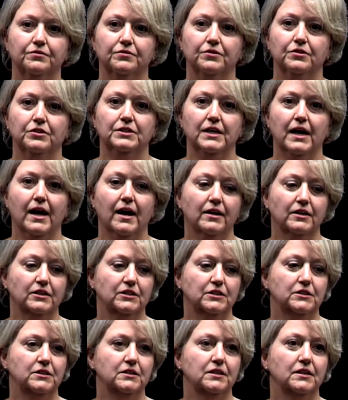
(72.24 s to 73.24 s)
deferred
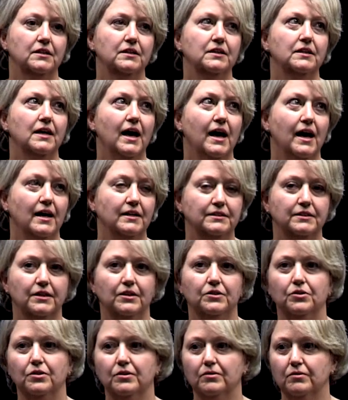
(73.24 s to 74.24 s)
tax
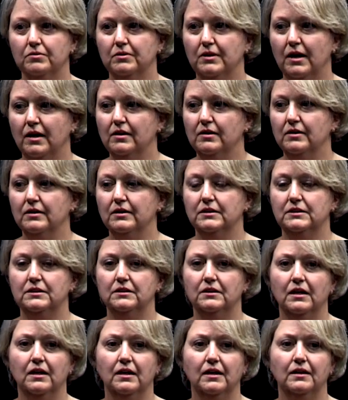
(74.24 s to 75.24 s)
asset or li
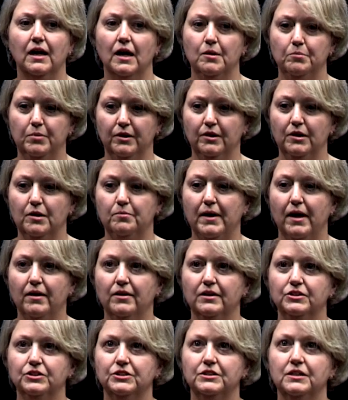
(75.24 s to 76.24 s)
uh, liability
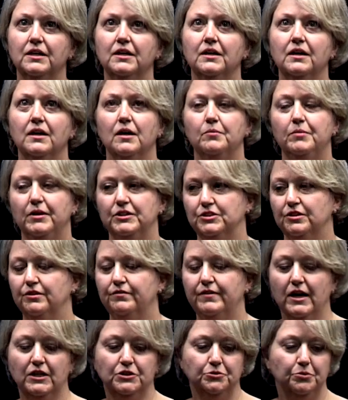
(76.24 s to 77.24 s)
balance based on the
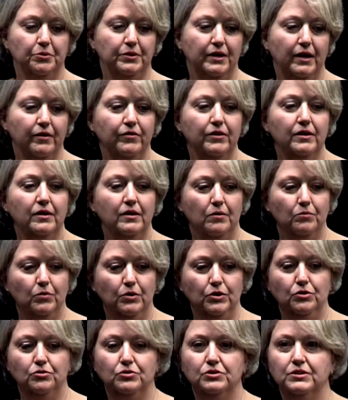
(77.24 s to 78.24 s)
facts we were given, and then
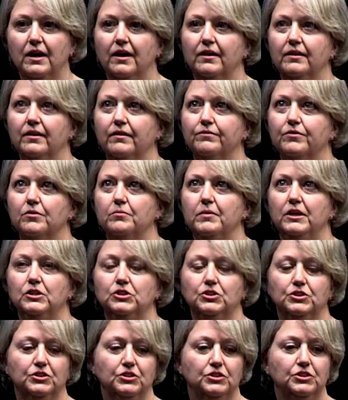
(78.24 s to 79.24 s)
we'll use that
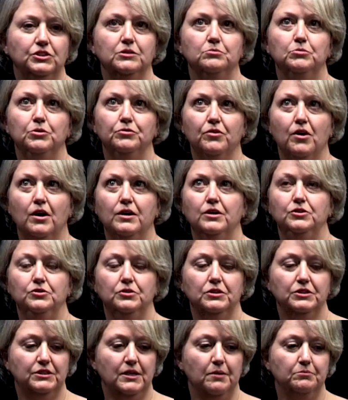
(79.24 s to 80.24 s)
information to move on and do
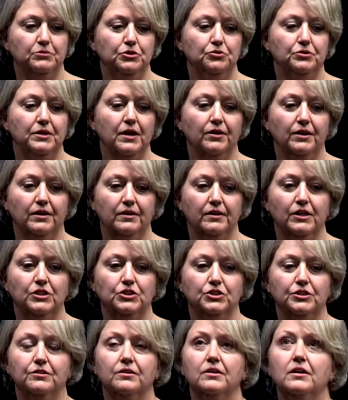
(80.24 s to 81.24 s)
the step two
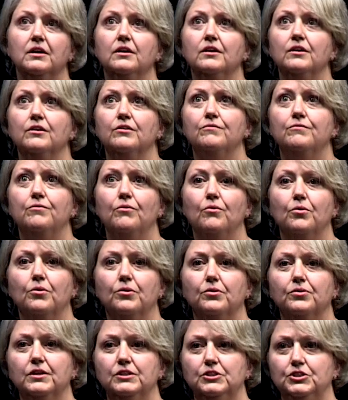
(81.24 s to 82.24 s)
calculation
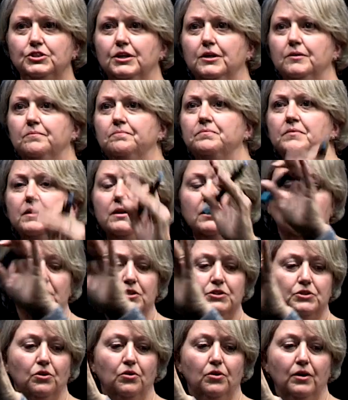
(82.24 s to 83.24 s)
for this year.
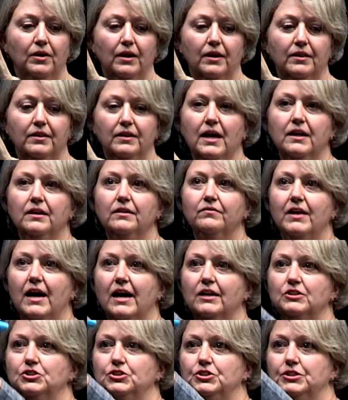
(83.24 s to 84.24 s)
So at the end of
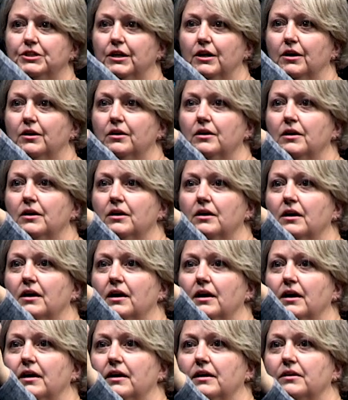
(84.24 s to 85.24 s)
last year,
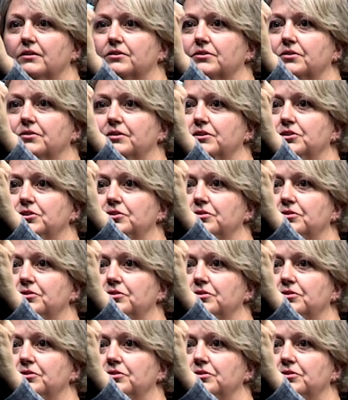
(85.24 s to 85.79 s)
so in